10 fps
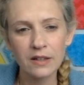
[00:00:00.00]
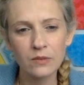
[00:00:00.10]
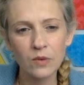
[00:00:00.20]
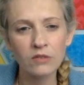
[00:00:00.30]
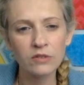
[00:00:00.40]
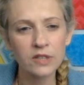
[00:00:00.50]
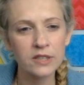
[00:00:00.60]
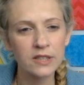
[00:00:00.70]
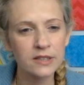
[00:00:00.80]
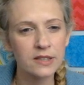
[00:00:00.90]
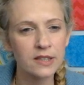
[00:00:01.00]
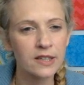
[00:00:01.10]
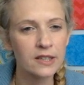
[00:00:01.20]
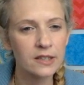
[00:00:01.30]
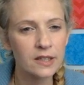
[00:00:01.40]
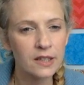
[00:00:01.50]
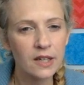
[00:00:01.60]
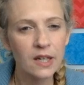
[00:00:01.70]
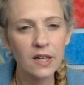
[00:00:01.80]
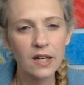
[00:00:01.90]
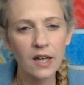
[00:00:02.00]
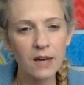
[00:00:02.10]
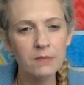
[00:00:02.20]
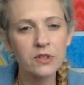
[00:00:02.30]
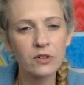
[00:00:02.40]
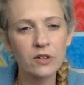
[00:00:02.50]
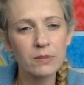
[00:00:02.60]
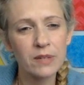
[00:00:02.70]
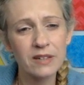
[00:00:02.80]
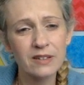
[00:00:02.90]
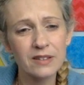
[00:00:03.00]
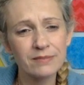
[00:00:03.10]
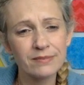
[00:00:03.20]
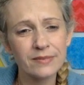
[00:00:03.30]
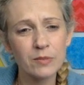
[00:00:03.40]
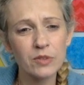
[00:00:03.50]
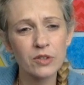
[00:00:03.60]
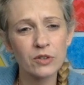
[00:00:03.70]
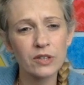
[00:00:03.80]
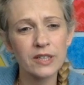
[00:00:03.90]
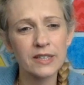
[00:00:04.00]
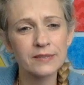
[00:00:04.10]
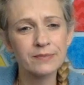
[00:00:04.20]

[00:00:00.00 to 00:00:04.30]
Wrongfully. Let's see. I'm sorry, Peter. I'm sorry.